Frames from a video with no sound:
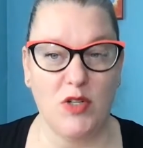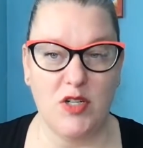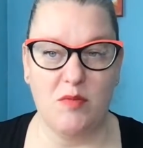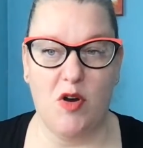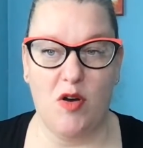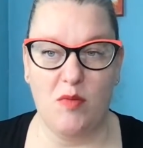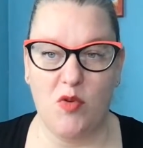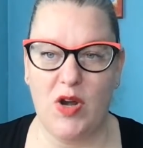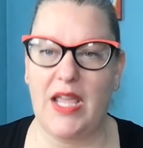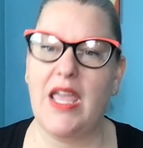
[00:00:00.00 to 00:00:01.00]
tomorrow
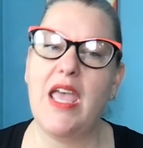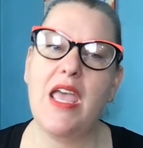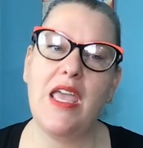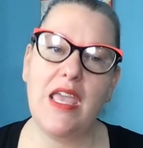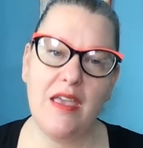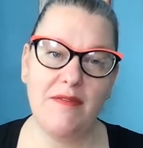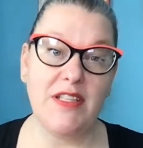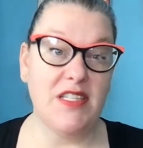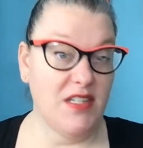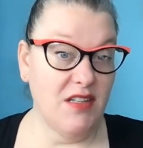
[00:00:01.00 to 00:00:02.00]
morning. If
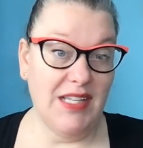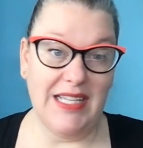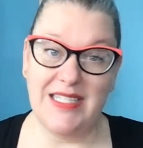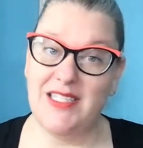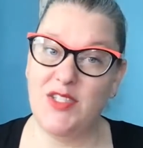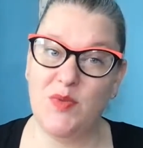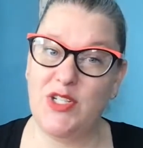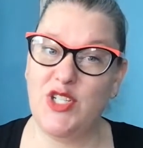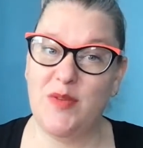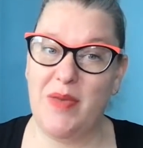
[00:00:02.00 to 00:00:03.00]
it still hasn't
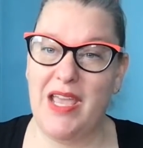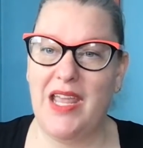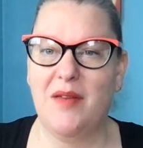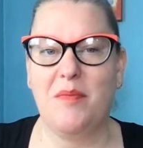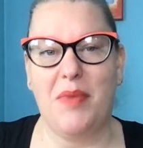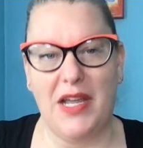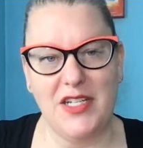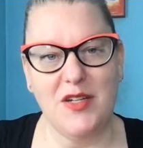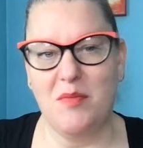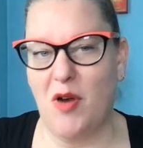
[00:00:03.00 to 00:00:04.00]
switched to paid by
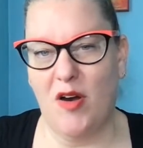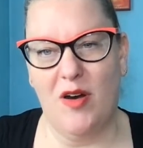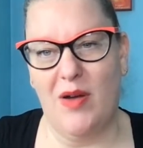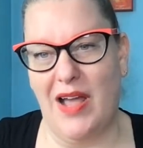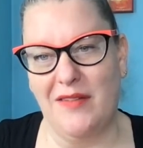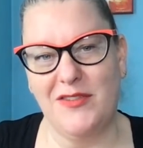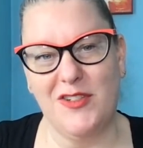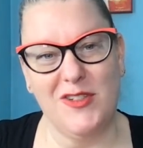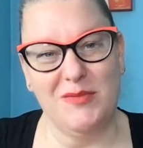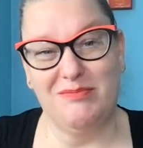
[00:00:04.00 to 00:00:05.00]
tomorrow
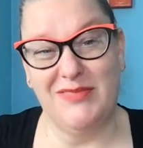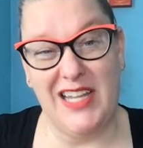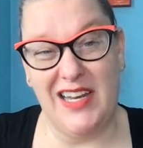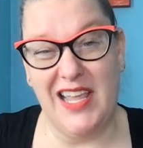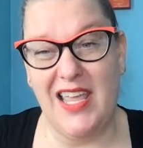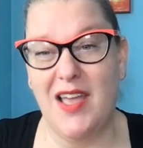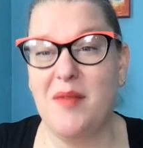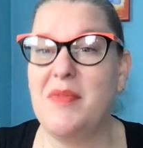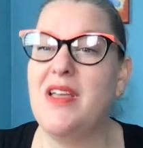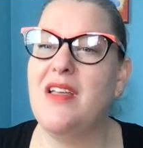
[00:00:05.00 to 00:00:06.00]
after 10
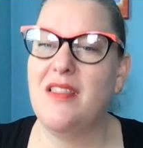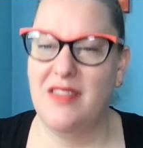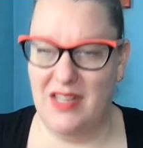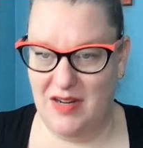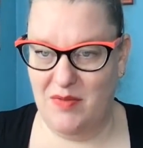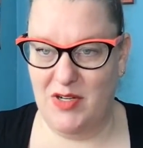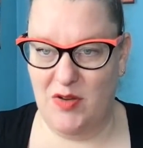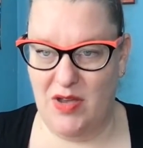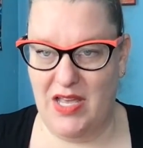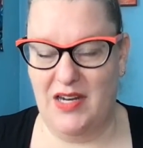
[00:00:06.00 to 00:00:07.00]
a.m., then I would
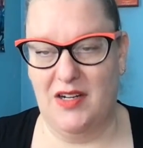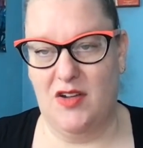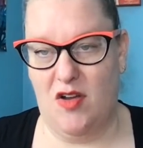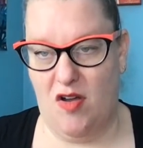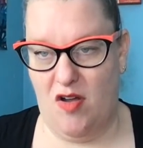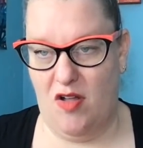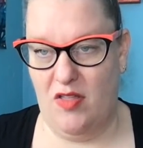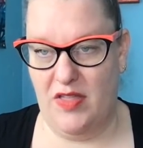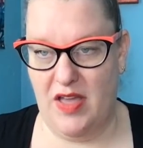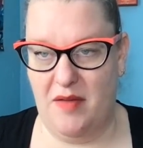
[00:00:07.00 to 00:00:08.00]
go ahead and
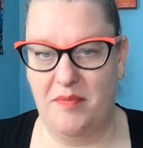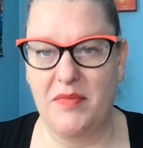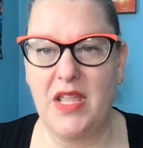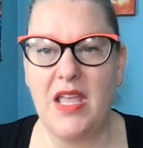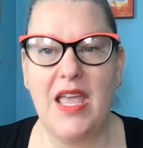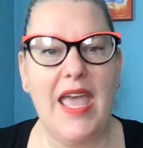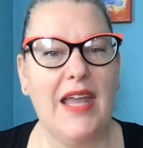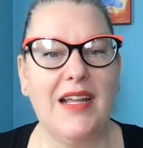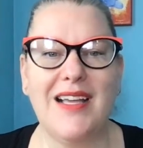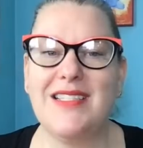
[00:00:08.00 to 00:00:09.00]
call them.
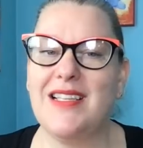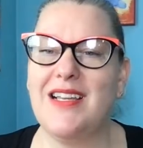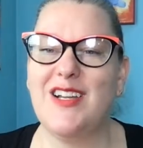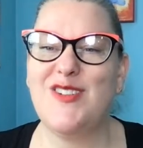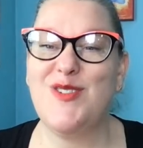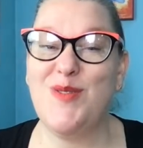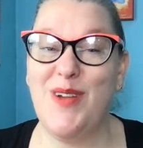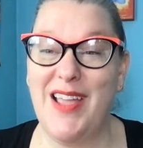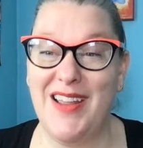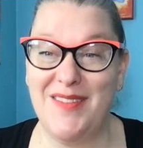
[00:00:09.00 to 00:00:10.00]
And guys, a
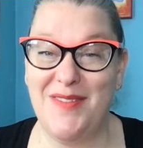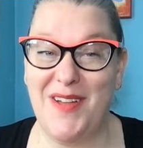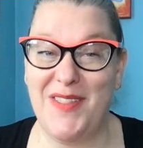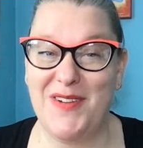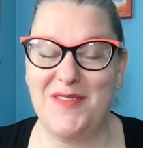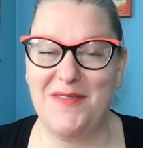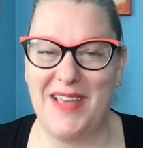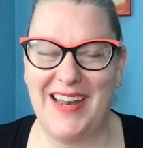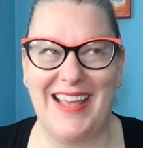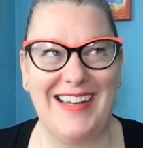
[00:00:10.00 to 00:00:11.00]
grandfathered
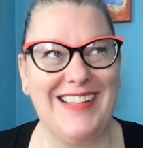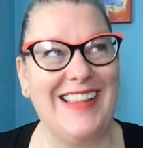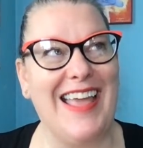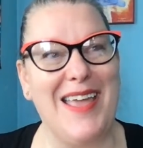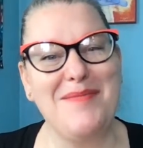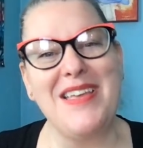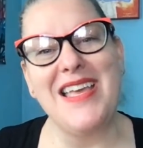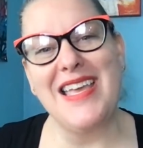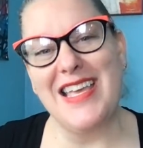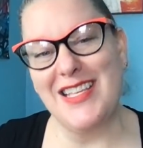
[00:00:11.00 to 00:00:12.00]
FedEd claim
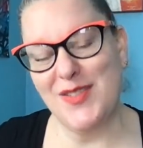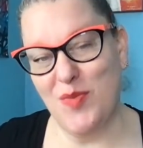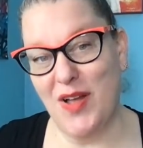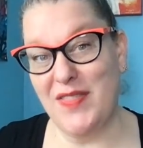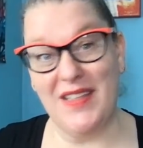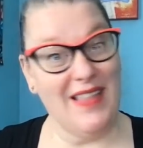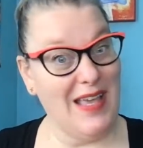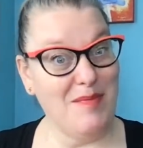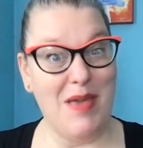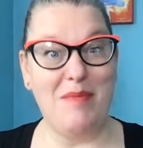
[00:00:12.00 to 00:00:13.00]
is one
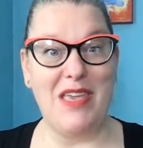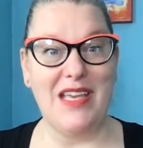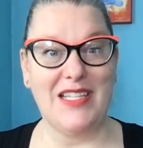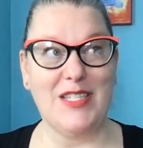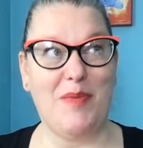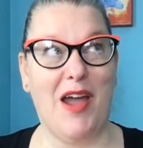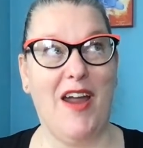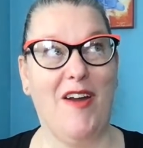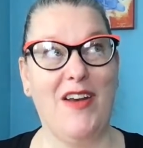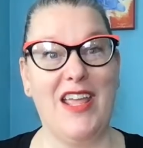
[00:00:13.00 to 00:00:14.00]
that maybe
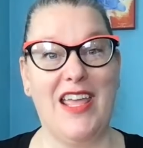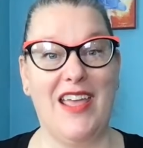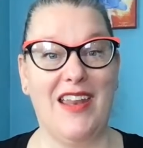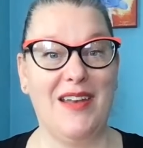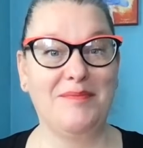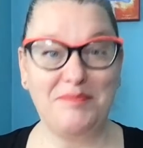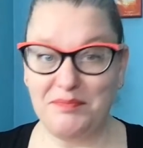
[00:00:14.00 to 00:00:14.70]
expired in